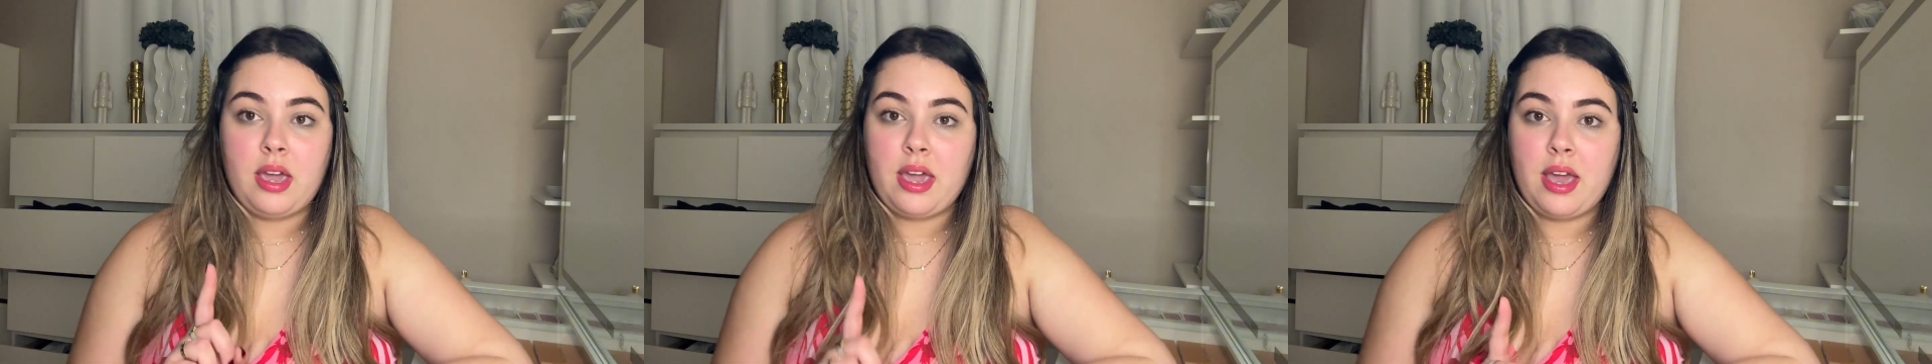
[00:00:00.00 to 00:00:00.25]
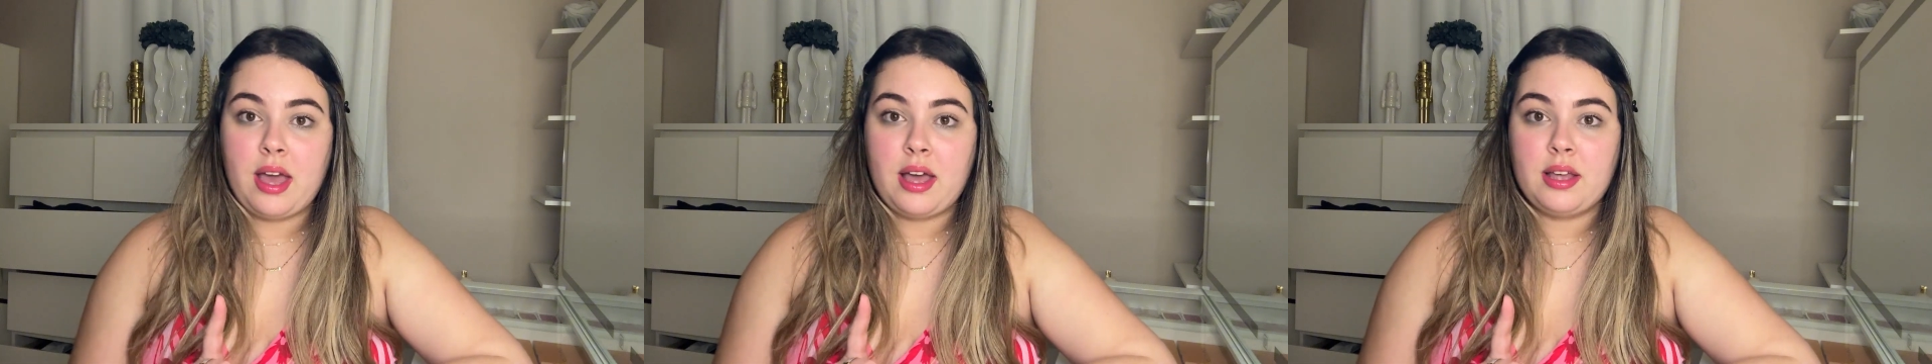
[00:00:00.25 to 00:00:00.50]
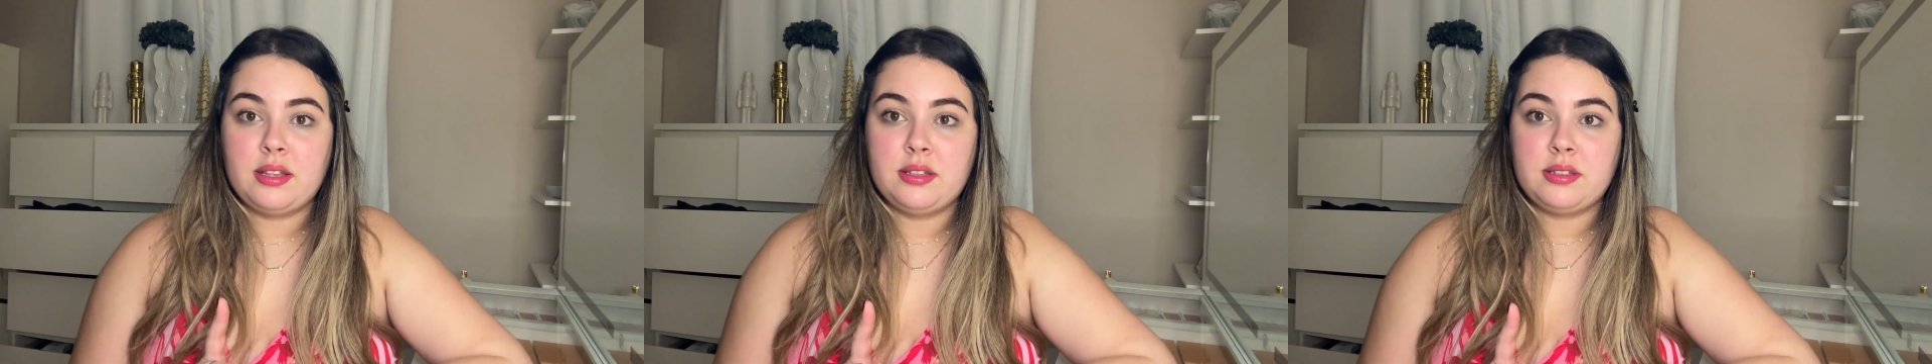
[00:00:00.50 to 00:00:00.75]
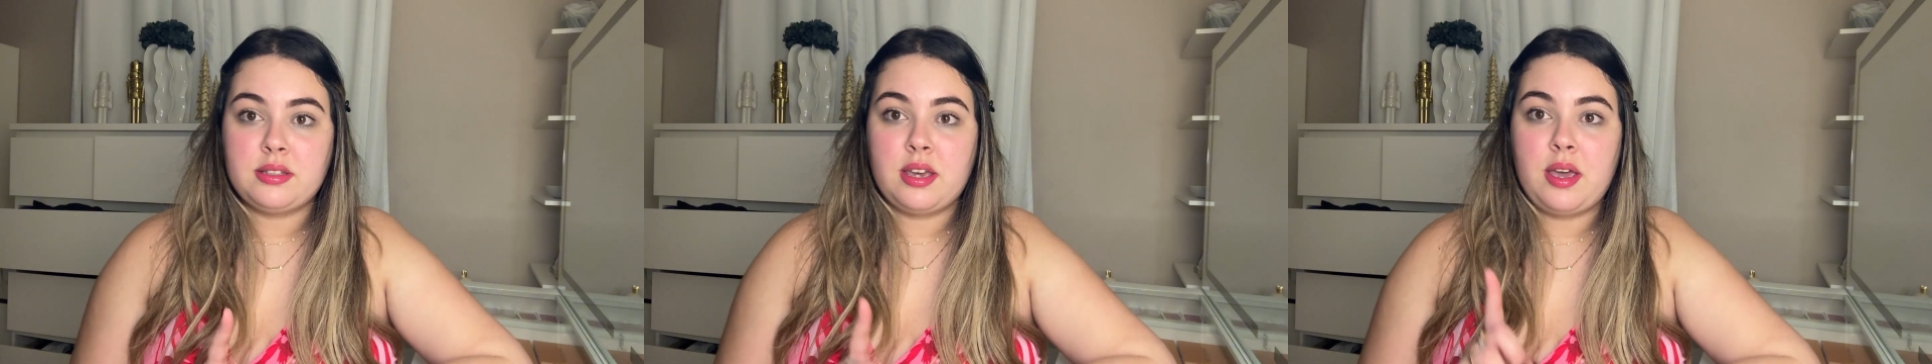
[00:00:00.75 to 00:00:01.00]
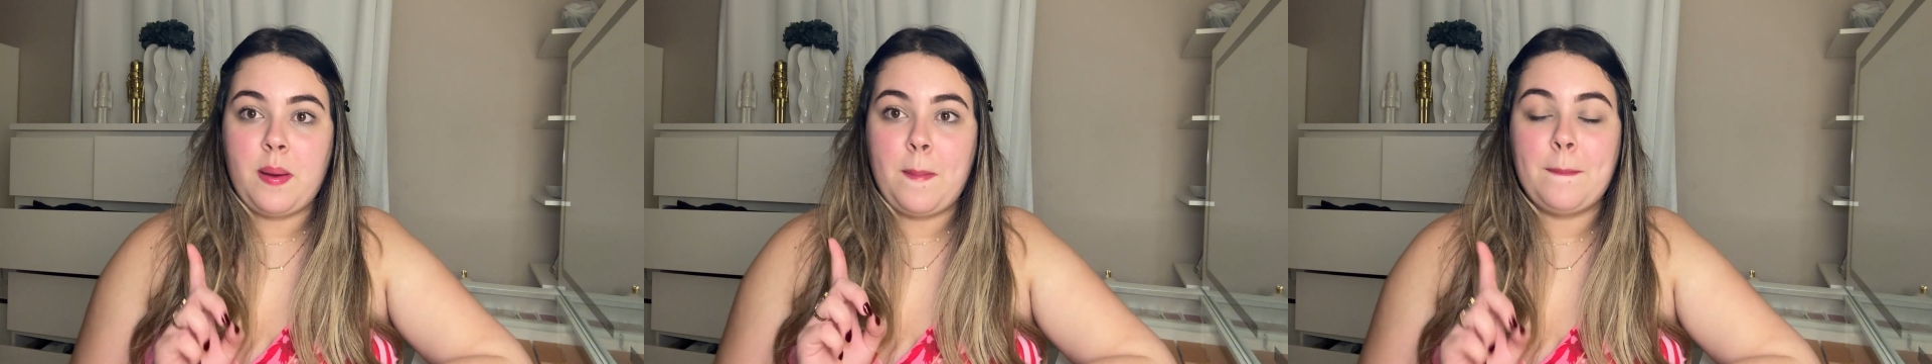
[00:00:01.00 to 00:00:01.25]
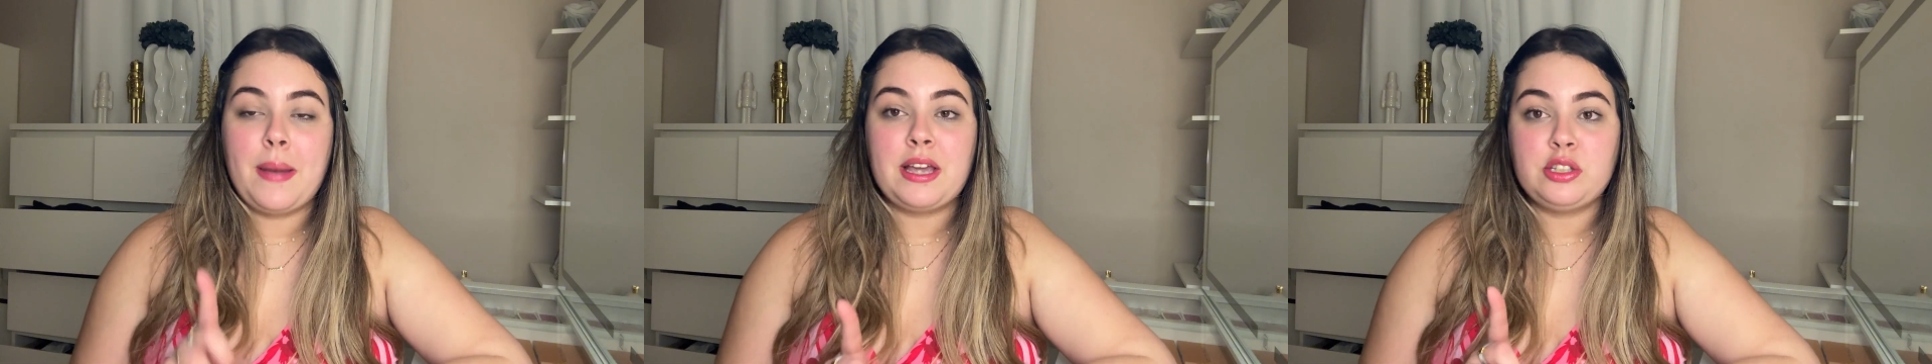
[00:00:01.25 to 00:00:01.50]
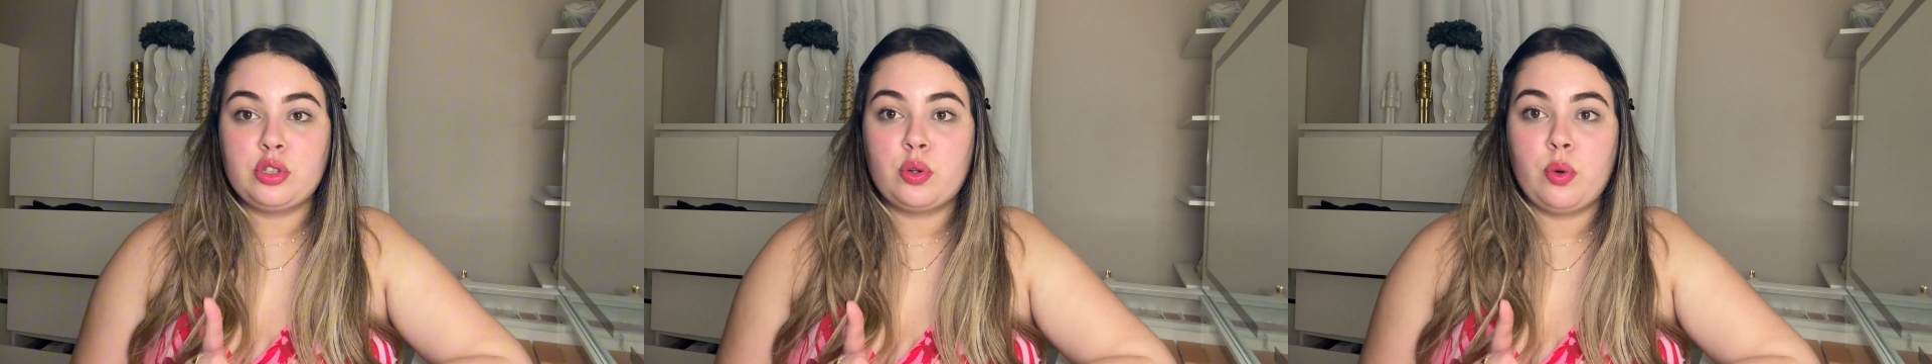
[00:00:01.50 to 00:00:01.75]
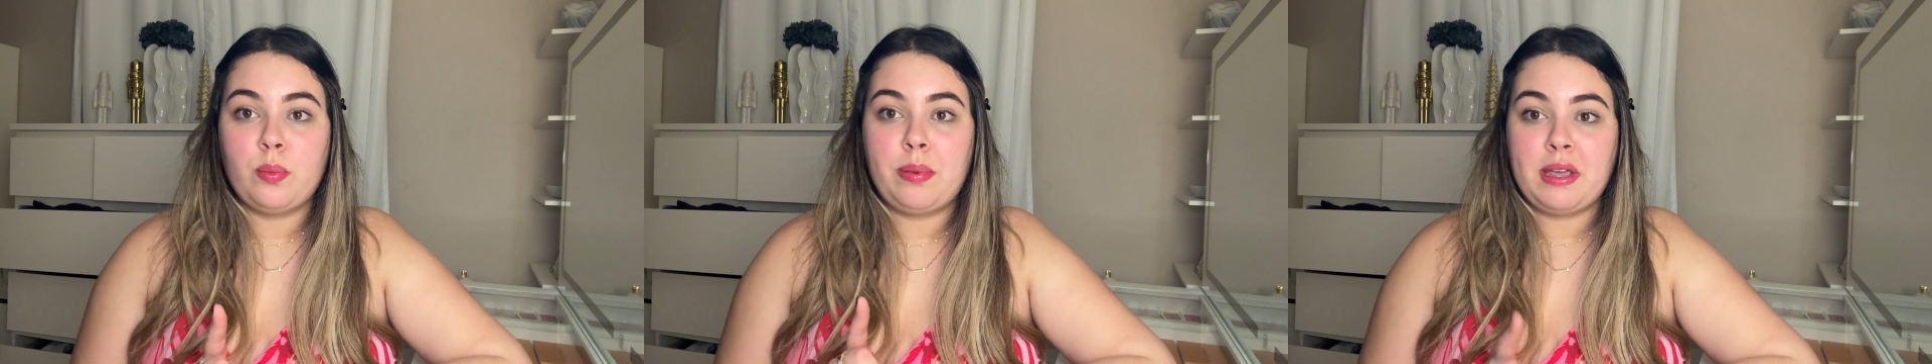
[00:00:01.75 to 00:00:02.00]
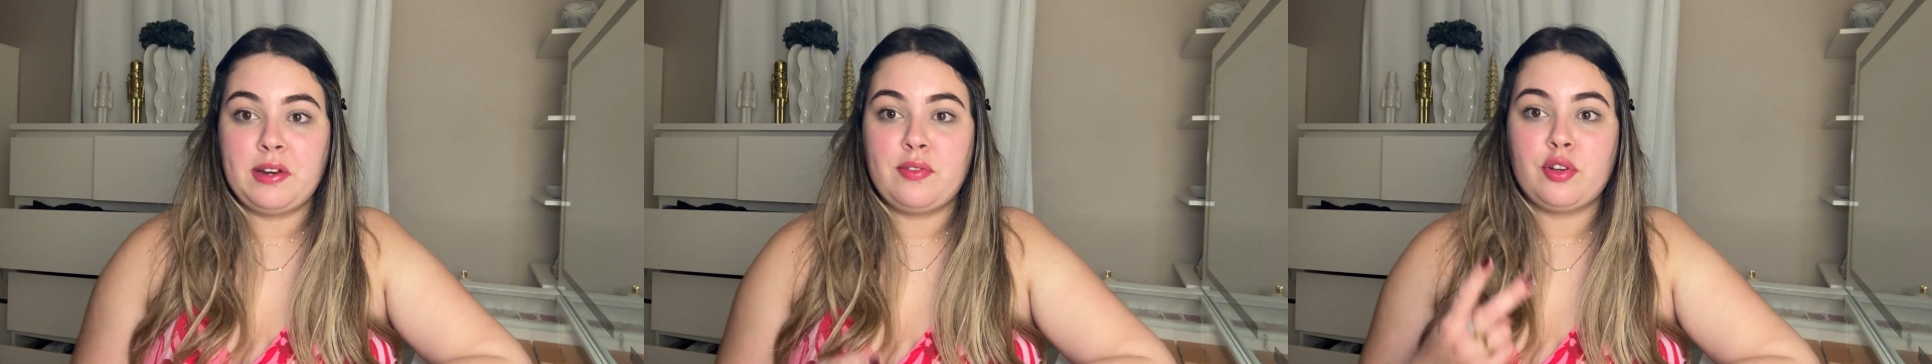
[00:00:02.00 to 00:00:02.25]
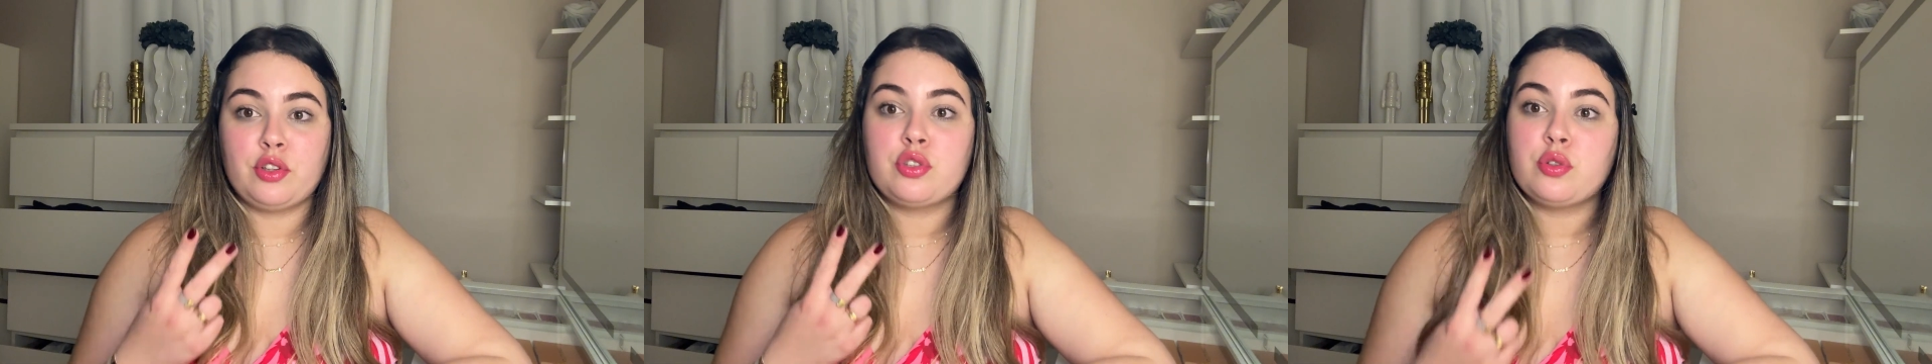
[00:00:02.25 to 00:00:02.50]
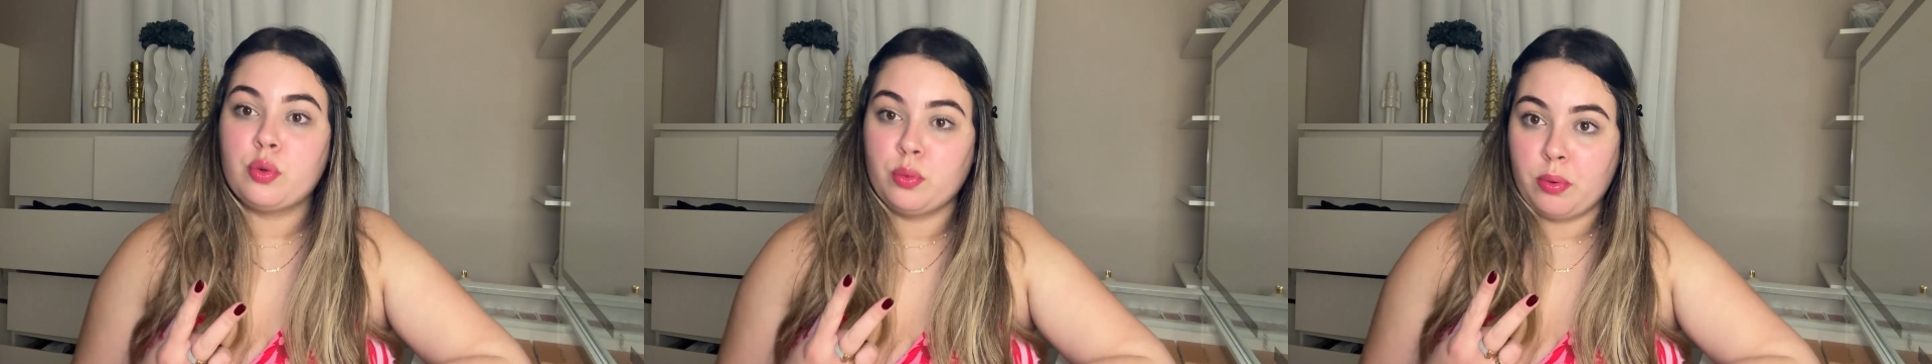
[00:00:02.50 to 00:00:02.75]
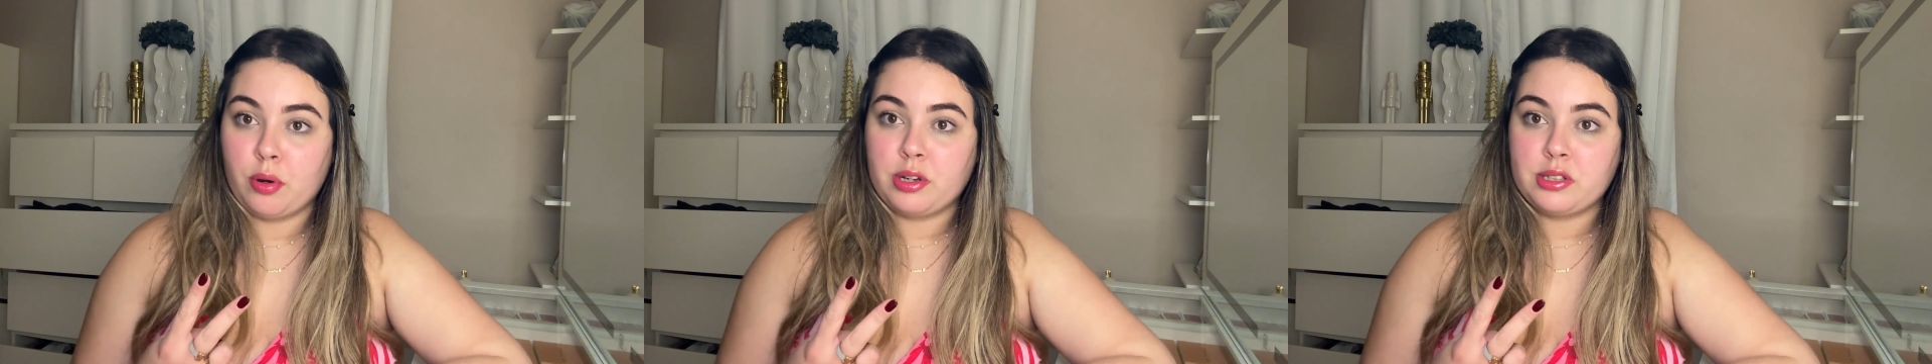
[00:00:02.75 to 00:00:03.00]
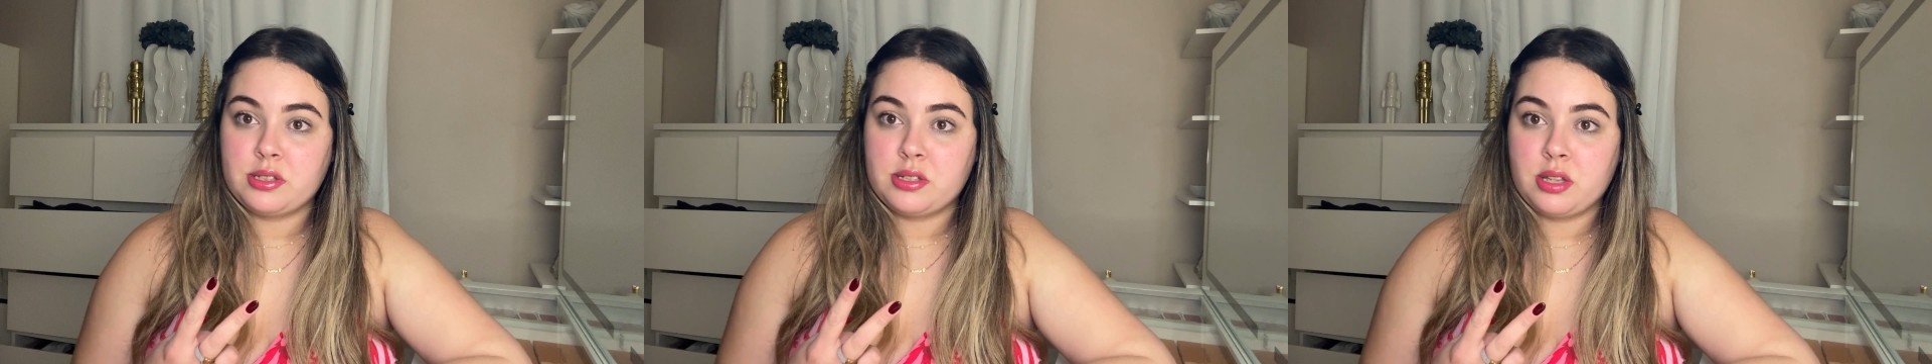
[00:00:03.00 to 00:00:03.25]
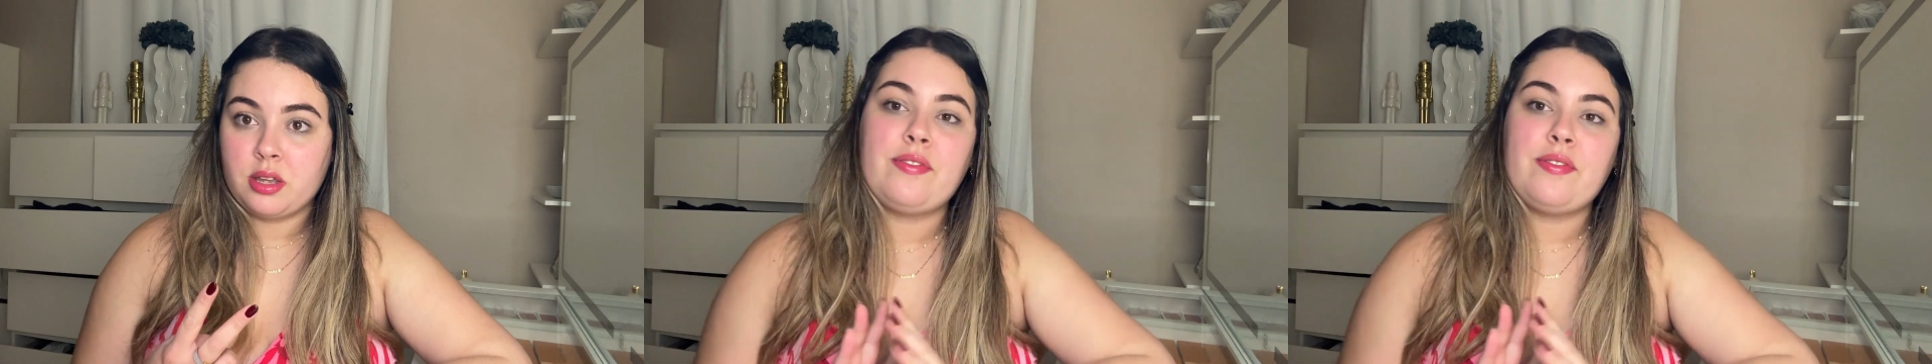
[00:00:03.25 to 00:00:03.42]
and my school paid for two boards.